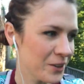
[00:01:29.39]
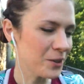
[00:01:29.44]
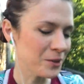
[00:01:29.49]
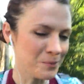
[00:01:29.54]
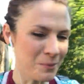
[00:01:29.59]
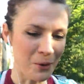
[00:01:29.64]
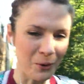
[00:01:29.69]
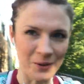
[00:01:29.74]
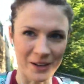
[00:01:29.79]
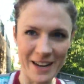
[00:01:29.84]
Good
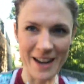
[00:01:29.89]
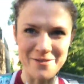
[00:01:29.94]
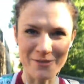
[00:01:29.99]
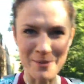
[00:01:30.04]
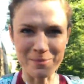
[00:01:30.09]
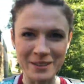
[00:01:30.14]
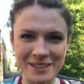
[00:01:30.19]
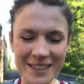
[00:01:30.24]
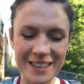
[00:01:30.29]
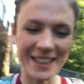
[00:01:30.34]
morning,
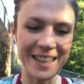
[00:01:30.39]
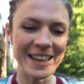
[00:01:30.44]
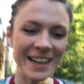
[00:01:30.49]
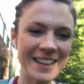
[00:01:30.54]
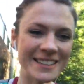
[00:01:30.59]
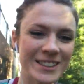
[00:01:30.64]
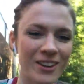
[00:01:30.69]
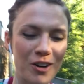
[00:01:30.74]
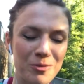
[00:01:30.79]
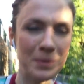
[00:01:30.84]
everybody.
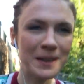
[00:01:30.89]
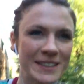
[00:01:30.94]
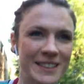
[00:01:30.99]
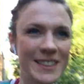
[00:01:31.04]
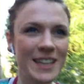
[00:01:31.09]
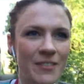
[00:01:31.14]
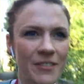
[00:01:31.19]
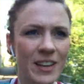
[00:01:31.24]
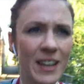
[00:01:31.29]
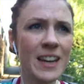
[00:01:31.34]
It's
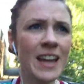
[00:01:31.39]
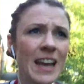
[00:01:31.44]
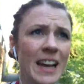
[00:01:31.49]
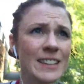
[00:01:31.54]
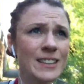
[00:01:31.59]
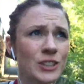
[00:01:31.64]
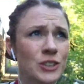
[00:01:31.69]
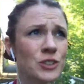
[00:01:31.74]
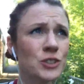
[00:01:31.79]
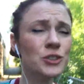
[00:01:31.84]
7:30.
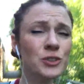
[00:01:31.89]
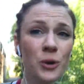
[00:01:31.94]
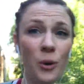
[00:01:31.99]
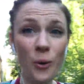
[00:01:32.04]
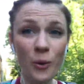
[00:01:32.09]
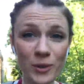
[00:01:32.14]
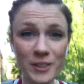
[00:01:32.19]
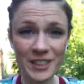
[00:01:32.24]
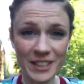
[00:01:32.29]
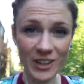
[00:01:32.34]
It's a
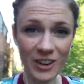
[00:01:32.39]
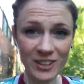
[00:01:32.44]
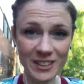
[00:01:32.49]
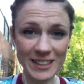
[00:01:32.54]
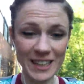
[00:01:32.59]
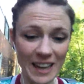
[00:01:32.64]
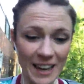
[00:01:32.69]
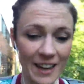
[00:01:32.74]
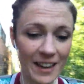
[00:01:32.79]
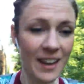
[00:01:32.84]
scorching hot
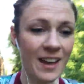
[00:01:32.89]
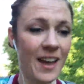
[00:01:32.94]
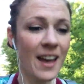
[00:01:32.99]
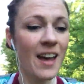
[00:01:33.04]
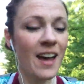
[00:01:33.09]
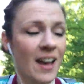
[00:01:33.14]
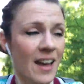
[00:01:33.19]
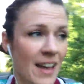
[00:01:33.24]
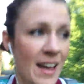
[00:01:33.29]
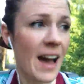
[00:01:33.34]
day.
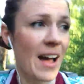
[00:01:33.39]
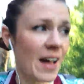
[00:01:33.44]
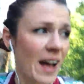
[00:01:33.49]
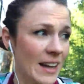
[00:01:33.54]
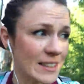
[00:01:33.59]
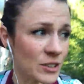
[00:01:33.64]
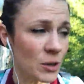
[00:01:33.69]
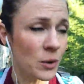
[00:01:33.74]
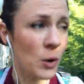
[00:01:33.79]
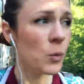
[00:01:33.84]
I
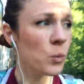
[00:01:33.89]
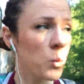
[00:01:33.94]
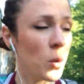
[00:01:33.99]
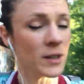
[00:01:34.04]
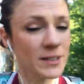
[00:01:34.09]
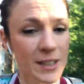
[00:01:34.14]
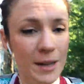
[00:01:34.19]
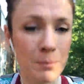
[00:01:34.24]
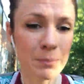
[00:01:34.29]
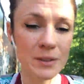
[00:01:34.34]
don't know
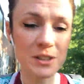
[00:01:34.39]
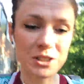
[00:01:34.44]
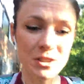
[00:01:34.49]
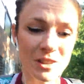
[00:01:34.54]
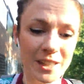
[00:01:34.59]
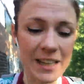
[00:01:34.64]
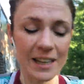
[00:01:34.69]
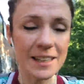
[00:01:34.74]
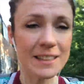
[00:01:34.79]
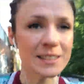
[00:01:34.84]
what temperature
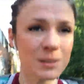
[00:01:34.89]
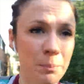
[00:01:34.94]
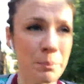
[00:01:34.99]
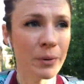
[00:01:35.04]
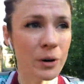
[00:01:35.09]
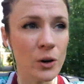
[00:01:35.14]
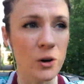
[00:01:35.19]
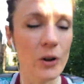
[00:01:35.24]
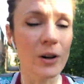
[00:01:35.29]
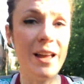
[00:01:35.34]
it is,
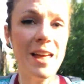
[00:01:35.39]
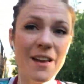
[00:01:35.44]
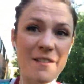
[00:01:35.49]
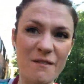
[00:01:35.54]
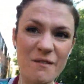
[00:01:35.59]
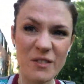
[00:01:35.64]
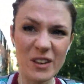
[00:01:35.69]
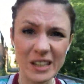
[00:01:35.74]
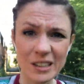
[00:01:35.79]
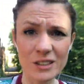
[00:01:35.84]
but it
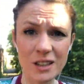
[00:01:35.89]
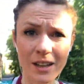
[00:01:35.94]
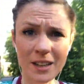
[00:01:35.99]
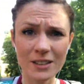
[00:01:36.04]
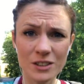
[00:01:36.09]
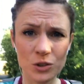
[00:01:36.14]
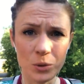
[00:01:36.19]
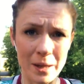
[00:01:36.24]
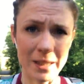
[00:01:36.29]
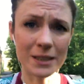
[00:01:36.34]
feels like
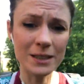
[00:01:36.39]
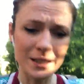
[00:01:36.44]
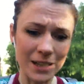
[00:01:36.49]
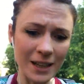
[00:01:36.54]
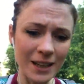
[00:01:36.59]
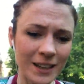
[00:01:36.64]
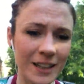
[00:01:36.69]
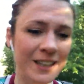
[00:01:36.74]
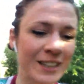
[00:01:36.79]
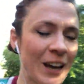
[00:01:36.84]
it's 20.
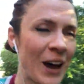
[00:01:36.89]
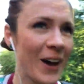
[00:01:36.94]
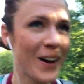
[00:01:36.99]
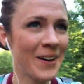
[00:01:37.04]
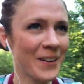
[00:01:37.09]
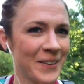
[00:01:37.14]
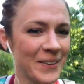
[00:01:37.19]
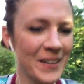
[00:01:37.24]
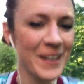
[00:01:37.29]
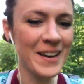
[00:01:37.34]

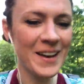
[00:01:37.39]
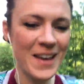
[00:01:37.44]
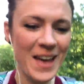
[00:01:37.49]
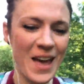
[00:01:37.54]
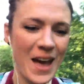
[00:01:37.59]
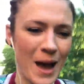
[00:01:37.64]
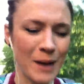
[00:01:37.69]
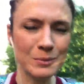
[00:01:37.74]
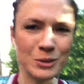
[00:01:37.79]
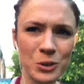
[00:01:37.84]
So
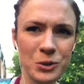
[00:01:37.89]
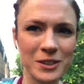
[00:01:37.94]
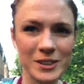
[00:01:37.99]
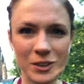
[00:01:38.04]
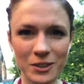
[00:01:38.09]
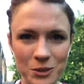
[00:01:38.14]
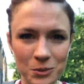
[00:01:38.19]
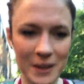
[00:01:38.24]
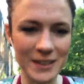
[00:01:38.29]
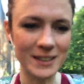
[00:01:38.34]
I'm sure it's
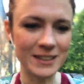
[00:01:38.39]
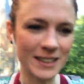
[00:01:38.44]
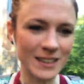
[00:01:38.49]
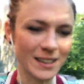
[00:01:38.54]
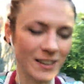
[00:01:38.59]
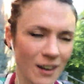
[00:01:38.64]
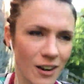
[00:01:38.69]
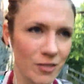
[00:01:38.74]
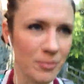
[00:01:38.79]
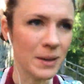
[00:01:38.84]
not 20
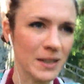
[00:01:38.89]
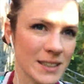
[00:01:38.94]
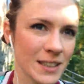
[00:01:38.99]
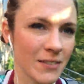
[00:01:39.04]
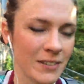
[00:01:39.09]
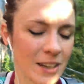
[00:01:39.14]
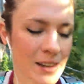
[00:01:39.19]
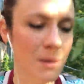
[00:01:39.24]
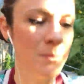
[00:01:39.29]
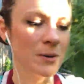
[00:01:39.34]
at 7:30
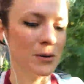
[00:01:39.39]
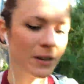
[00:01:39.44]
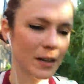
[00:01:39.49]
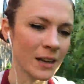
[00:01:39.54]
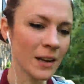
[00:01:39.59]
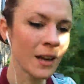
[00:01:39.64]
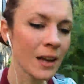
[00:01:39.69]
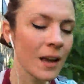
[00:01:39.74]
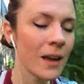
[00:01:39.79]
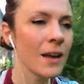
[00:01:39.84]
in the
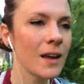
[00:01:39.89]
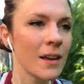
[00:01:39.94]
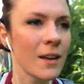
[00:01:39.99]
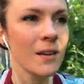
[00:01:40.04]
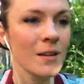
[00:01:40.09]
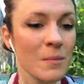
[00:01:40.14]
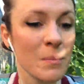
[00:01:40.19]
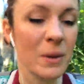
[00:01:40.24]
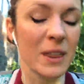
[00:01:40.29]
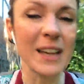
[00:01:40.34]
morning.
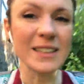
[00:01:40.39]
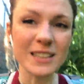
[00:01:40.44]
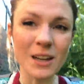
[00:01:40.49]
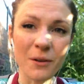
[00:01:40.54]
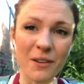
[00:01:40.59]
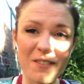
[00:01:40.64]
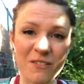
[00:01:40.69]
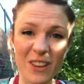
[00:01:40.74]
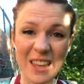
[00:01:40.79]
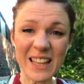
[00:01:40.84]
But that's how
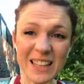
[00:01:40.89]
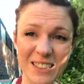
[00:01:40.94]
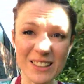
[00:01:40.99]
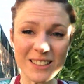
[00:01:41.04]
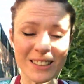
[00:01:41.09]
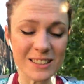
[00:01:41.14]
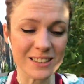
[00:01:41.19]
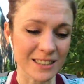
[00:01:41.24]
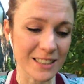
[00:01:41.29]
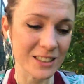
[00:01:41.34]
it
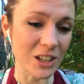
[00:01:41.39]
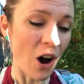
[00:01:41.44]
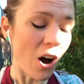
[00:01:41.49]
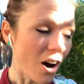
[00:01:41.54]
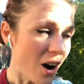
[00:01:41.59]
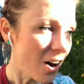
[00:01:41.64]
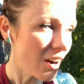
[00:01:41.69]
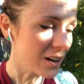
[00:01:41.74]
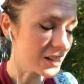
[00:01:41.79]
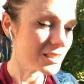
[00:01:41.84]
feels. It's
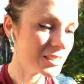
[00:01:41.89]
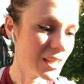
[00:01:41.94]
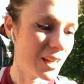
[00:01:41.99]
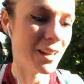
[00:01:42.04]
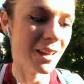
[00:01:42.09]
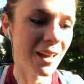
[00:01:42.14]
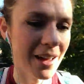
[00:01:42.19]
hot.